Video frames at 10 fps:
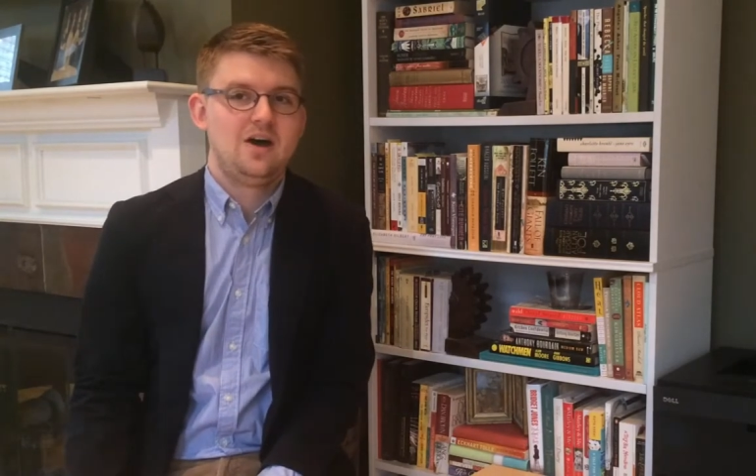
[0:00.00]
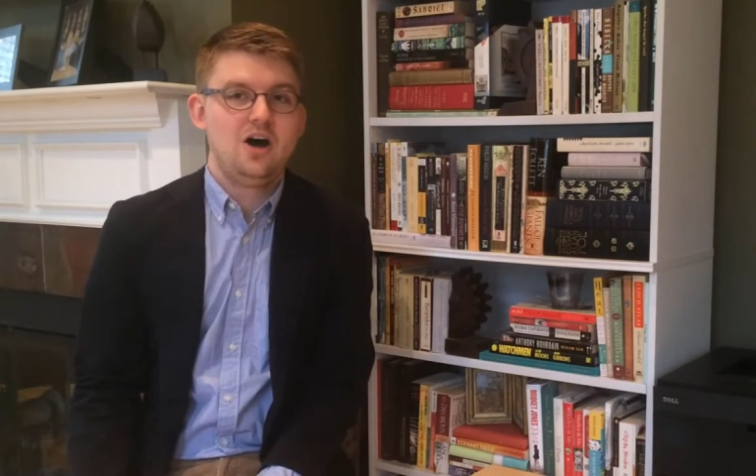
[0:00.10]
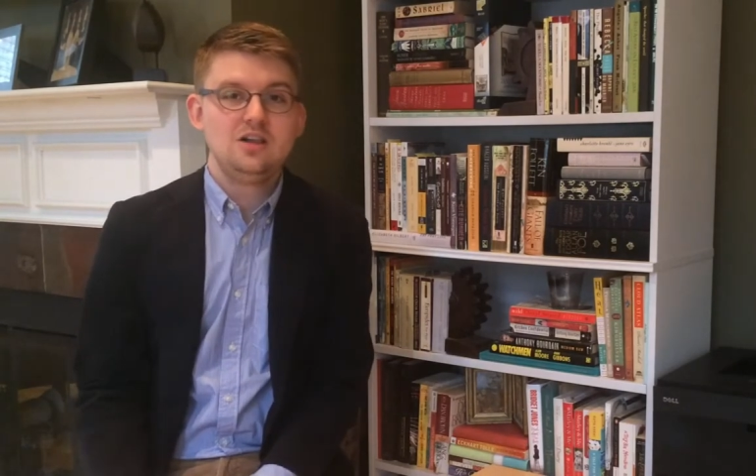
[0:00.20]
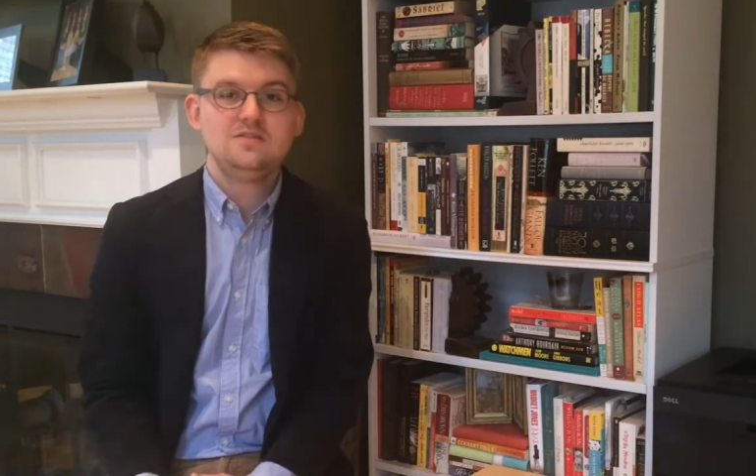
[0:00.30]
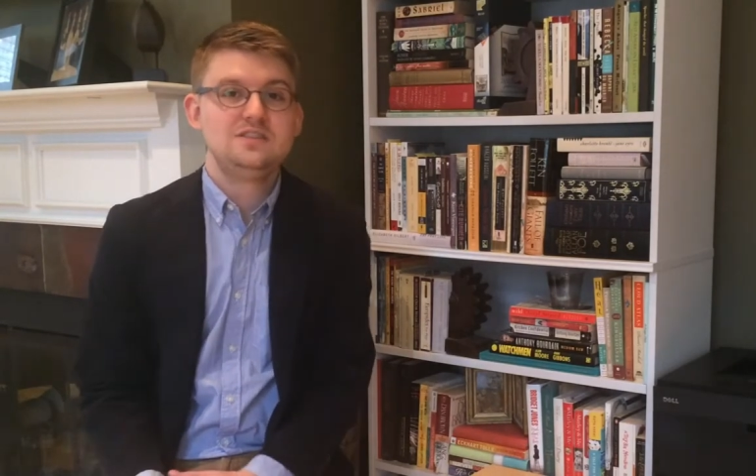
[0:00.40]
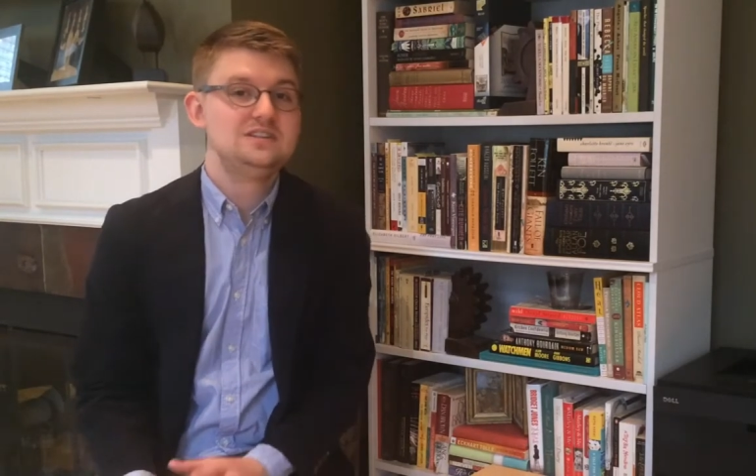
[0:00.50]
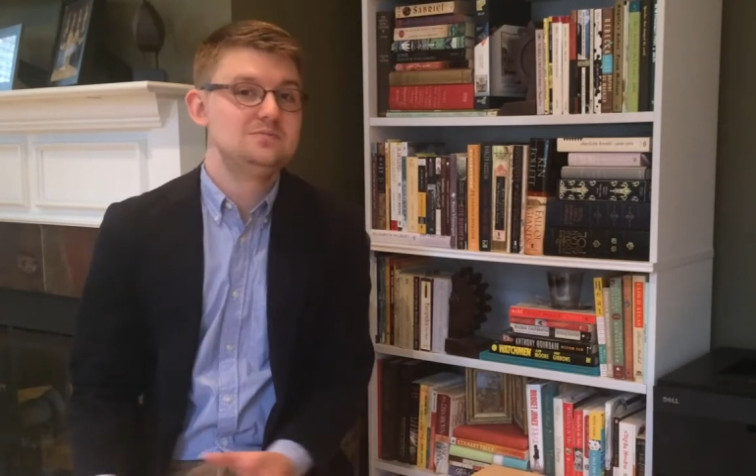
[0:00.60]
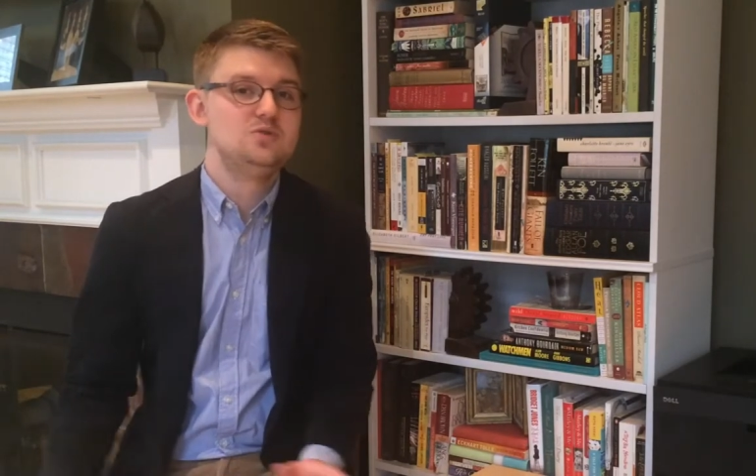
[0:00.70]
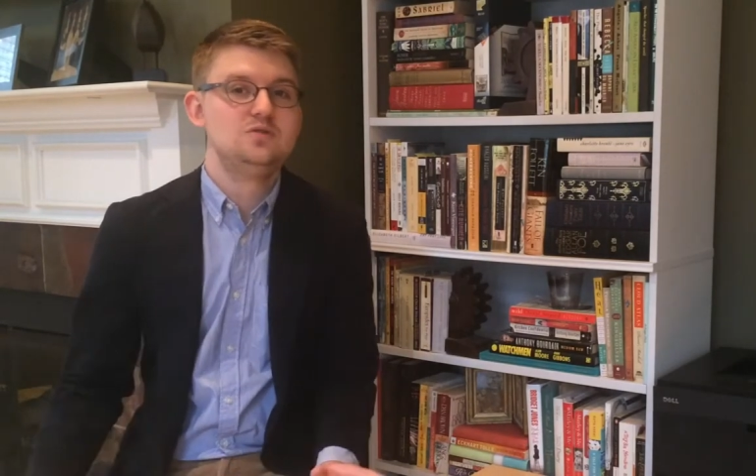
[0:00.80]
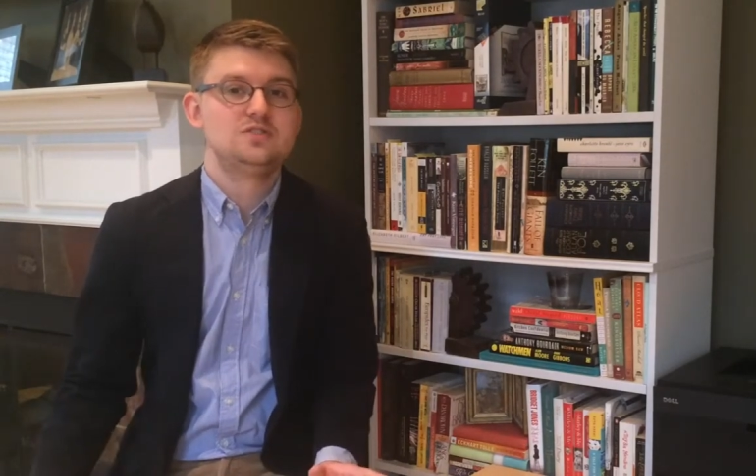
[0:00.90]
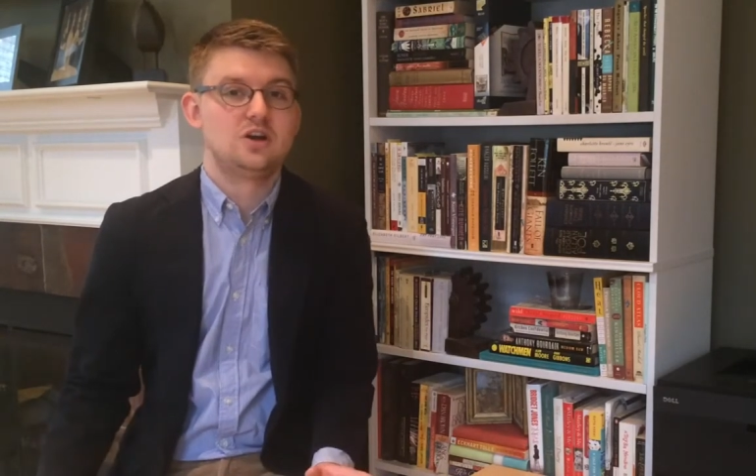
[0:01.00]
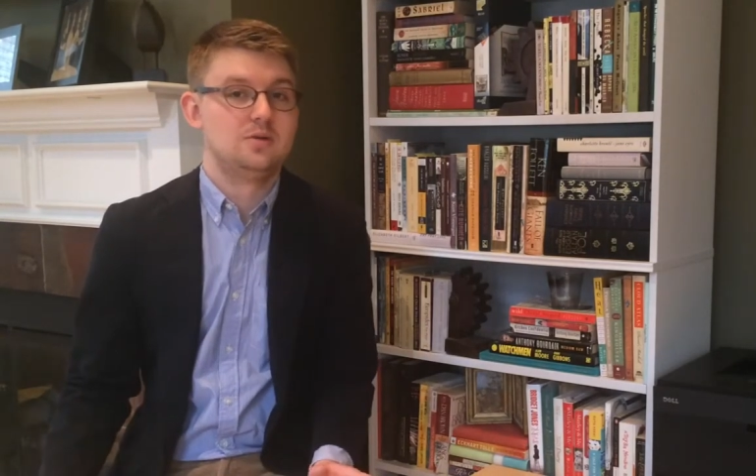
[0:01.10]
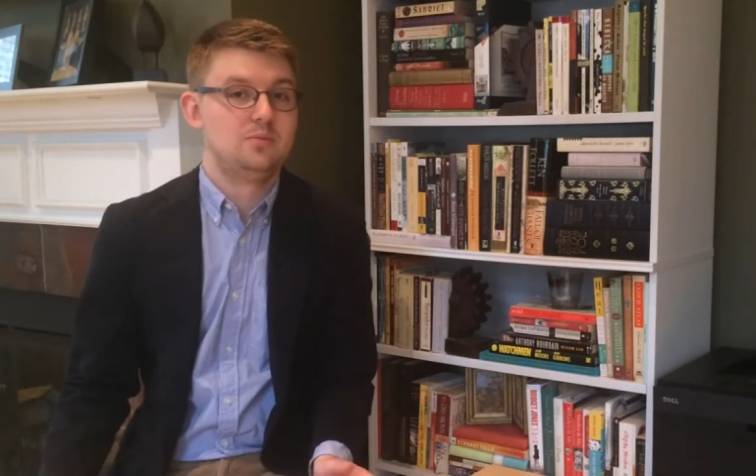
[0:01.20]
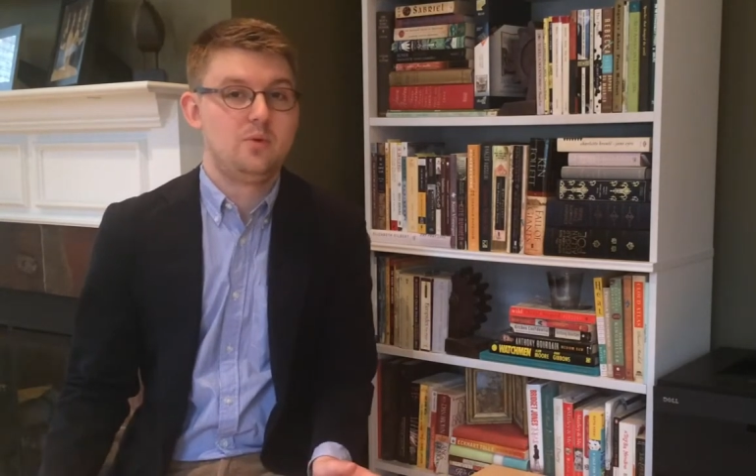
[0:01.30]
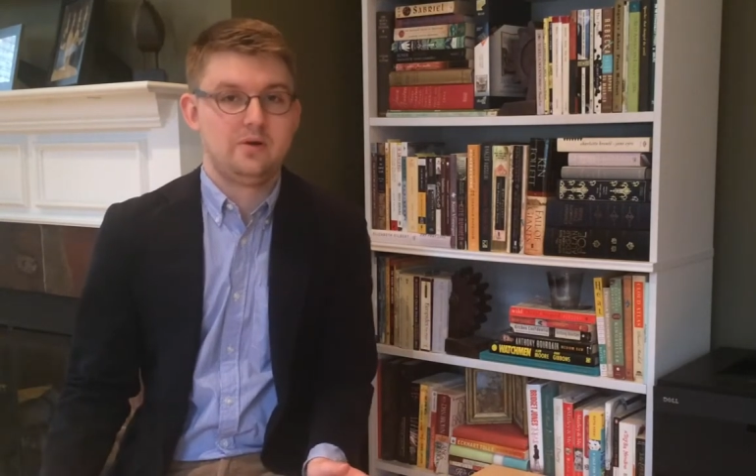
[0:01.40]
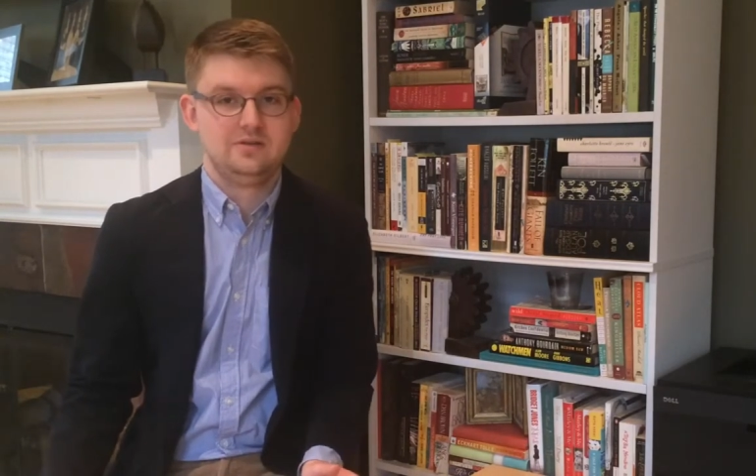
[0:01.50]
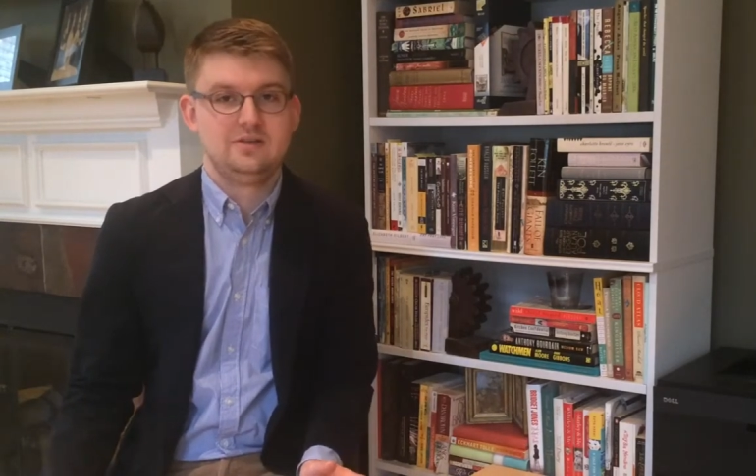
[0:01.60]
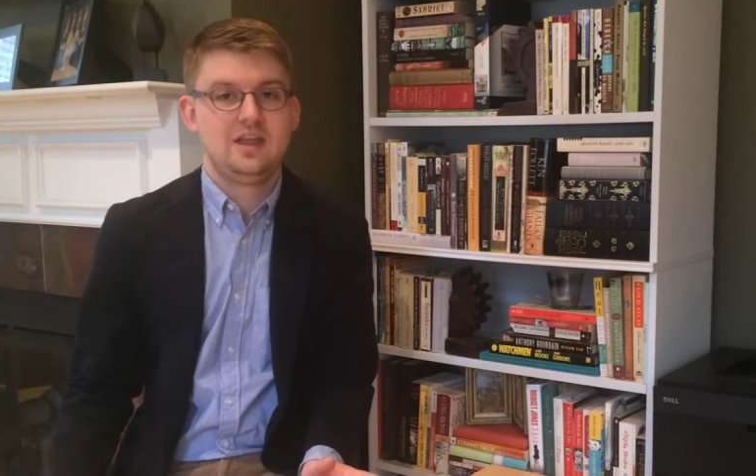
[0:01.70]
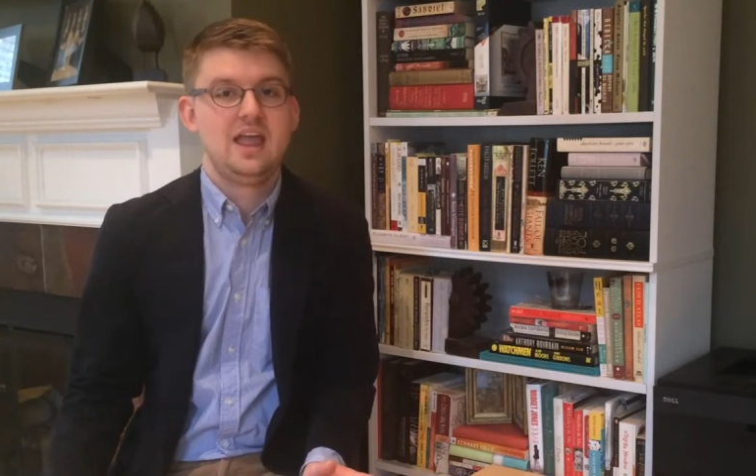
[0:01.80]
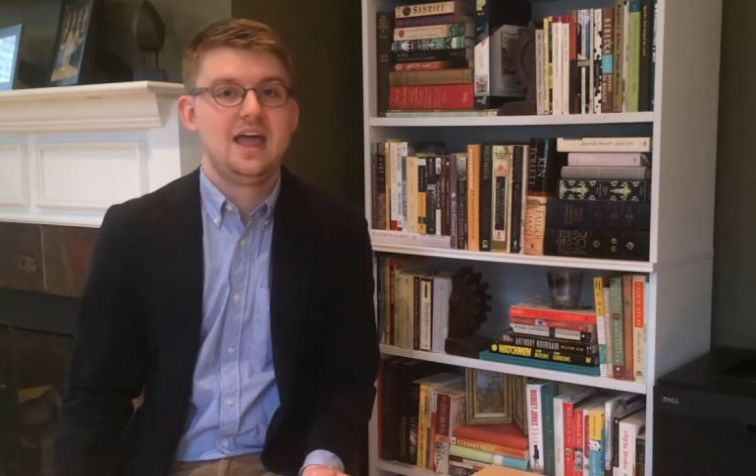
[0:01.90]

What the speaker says: All of these moves are important,